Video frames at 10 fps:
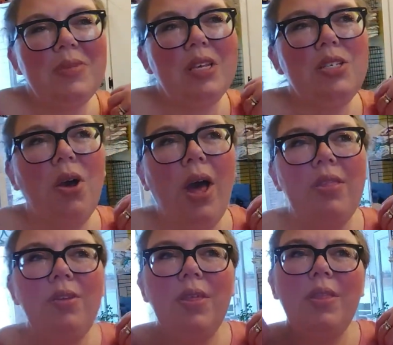so
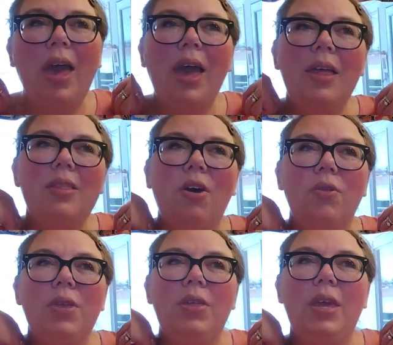other than that, the
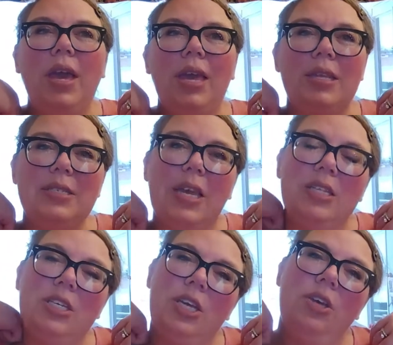only thing I can say
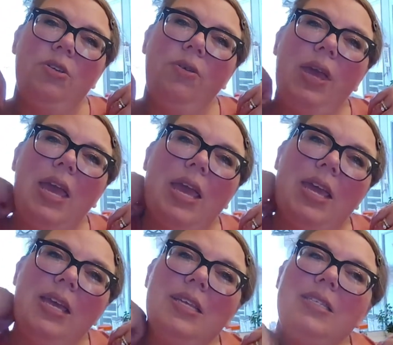to you
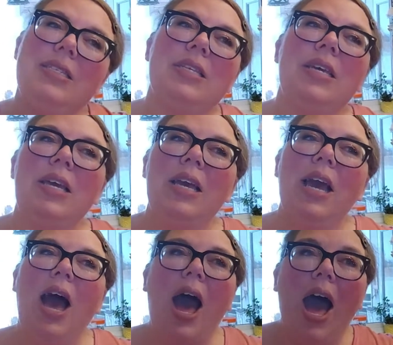is
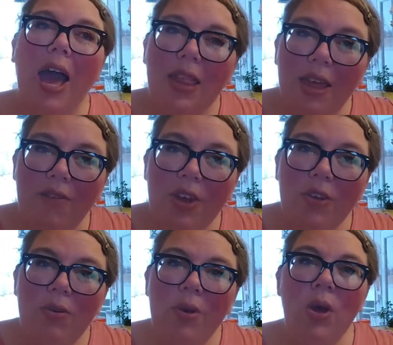I love
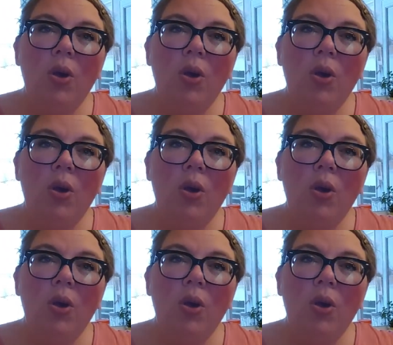you,